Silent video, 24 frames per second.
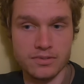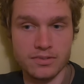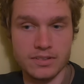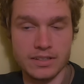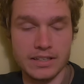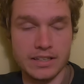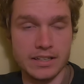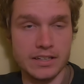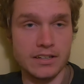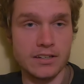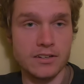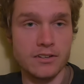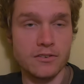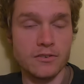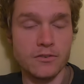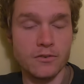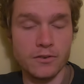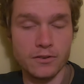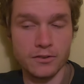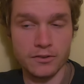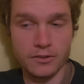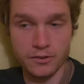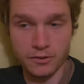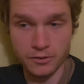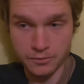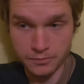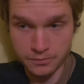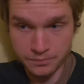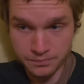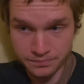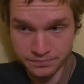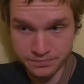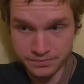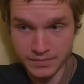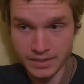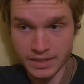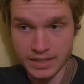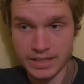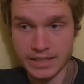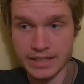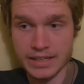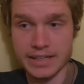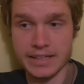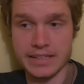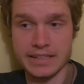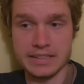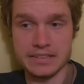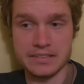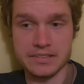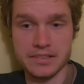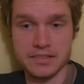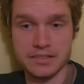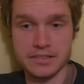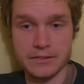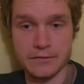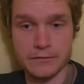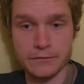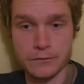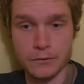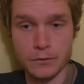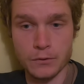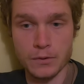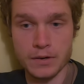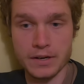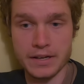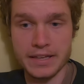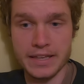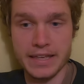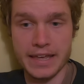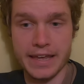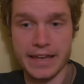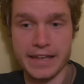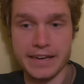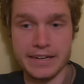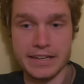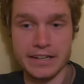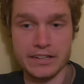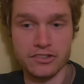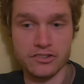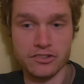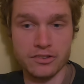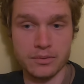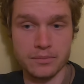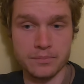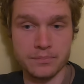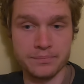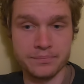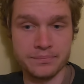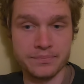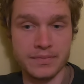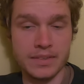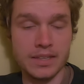De Grandhomme getting 64 and Neesham